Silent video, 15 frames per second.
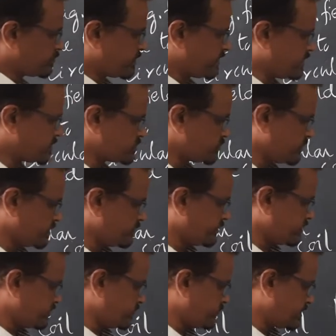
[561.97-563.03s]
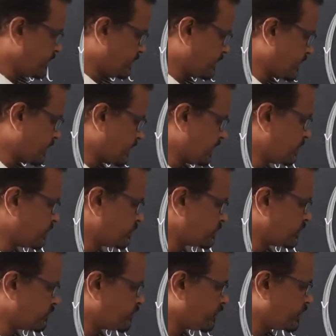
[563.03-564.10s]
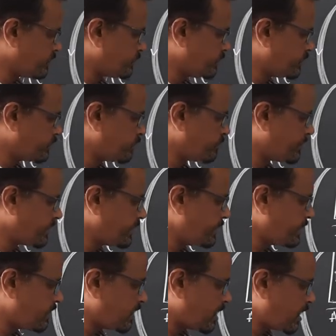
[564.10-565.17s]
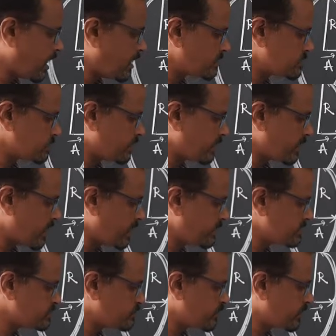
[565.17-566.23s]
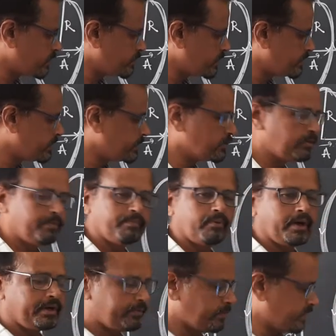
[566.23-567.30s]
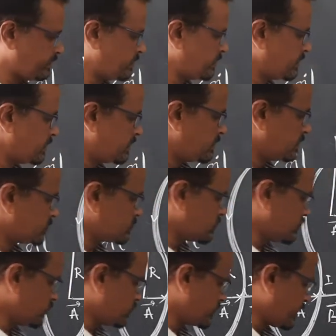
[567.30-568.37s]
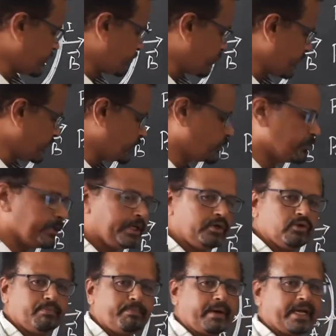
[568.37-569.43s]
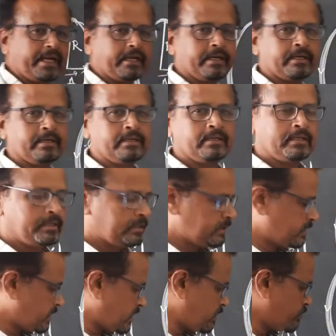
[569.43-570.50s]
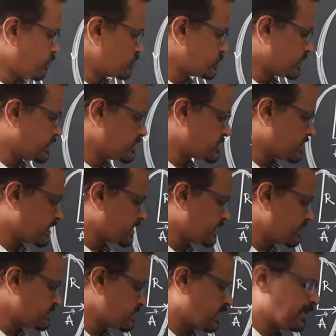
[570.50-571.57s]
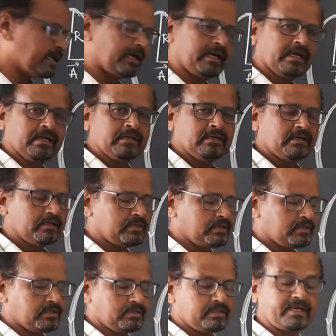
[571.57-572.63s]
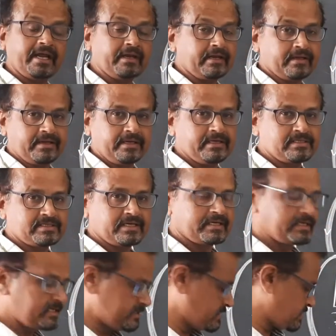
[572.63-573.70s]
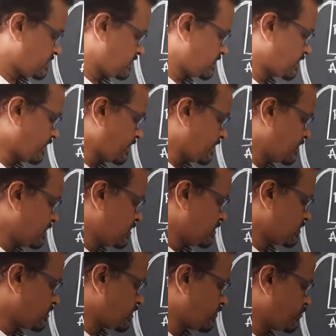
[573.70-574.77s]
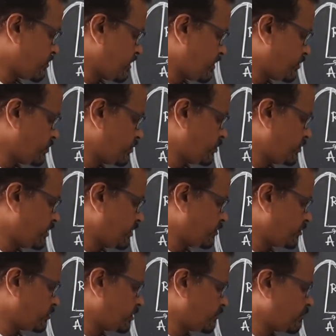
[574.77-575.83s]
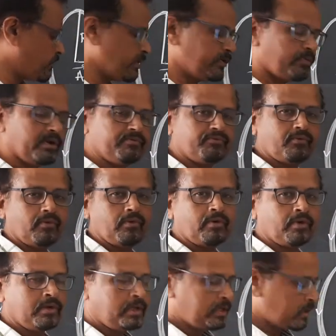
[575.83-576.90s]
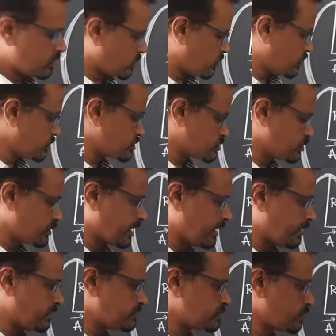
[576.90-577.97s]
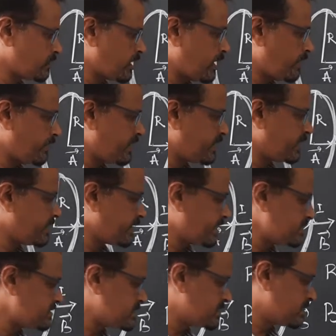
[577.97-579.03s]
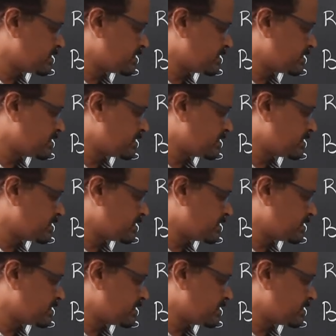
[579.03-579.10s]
pi r square, you will get 100 into 3.2 into pi r square. R is 0.1 into 0.1. So, 3.2 into pi, almost it is taken as 100, 10, it is taken as 10. 3.2 into 3.14, close to 10. So, I have taken it as